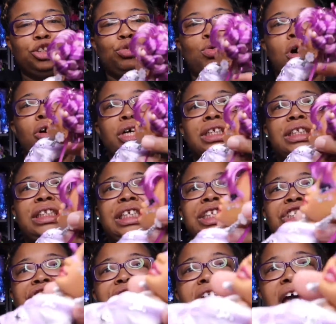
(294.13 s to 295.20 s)
you all can see,
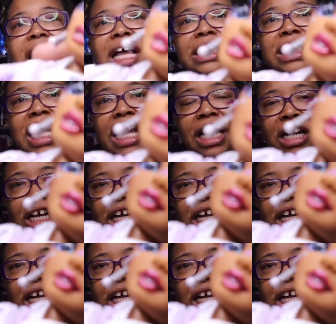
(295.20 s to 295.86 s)
she has like a